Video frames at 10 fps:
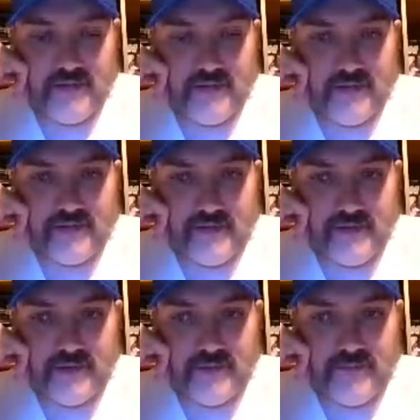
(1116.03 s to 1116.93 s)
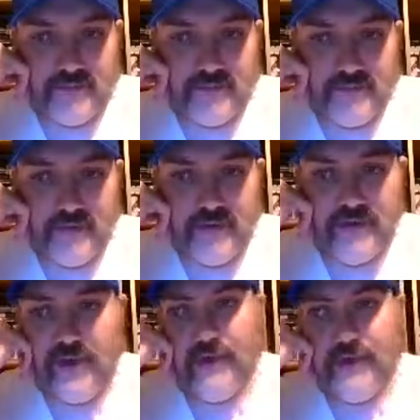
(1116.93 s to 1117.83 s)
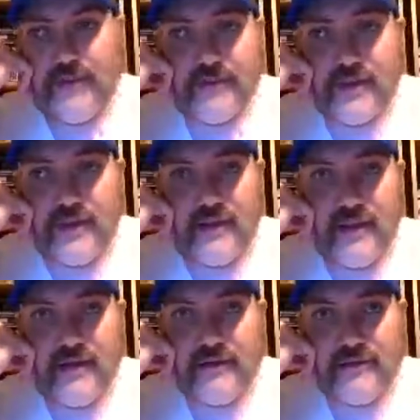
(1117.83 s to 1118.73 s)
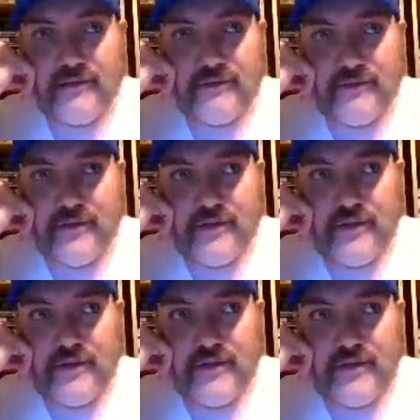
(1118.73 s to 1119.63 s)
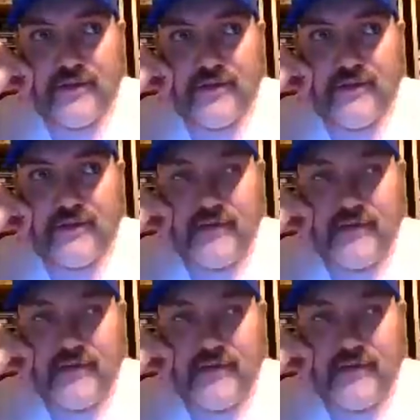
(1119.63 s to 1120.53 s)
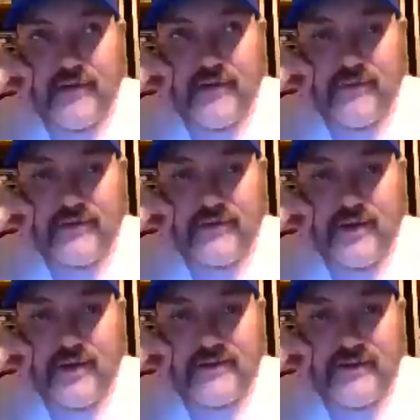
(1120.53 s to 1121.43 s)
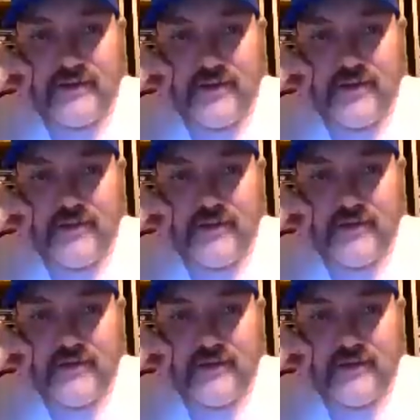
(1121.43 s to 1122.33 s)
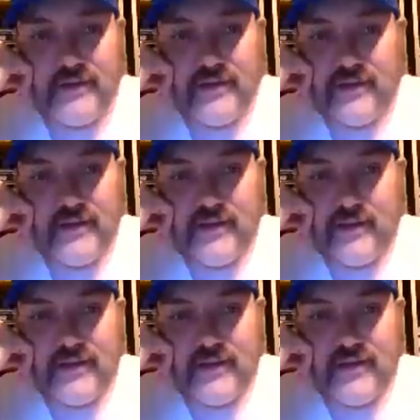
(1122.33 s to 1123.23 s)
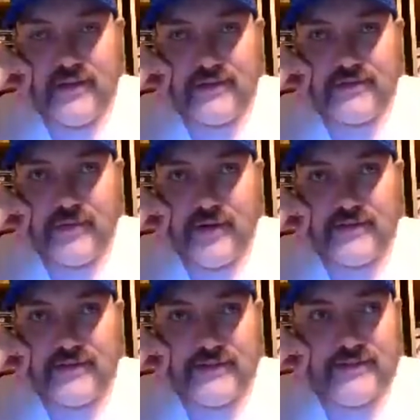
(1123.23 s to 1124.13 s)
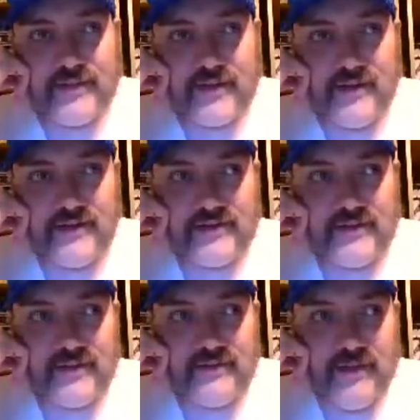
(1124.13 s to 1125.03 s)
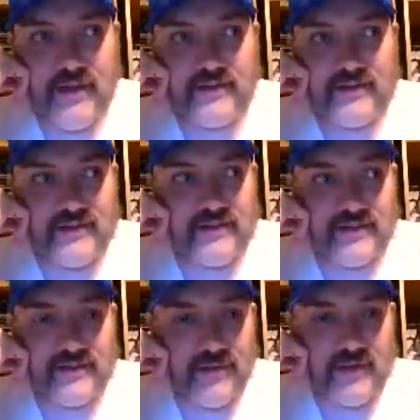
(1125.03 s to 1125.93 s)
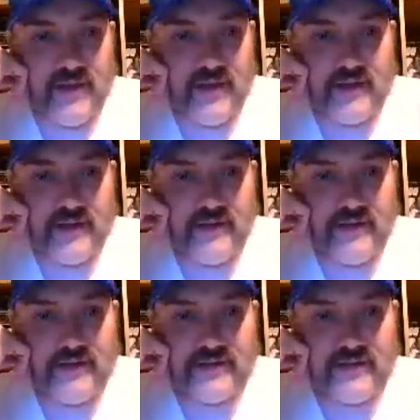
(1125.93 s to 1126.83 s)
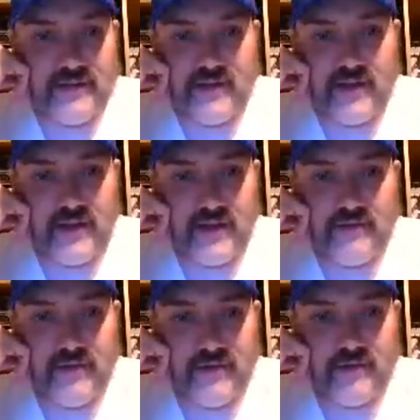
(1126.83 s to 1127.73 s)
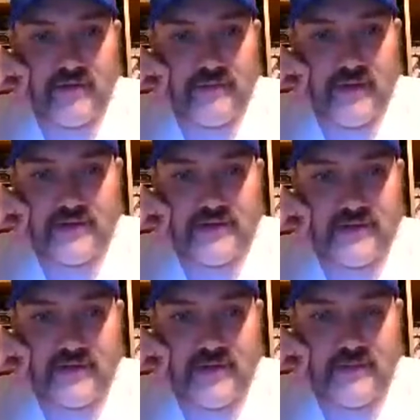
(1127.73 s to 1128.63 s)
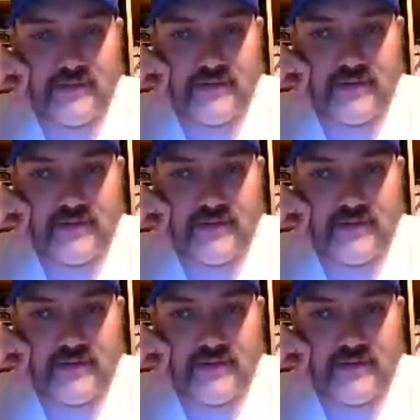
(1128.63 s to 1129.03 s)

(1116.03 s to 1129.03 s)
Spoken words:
So, but now when he left WWF and went to WCW, his wrestling skills and his matches just went downhill. He just did not have no good matches in WCW.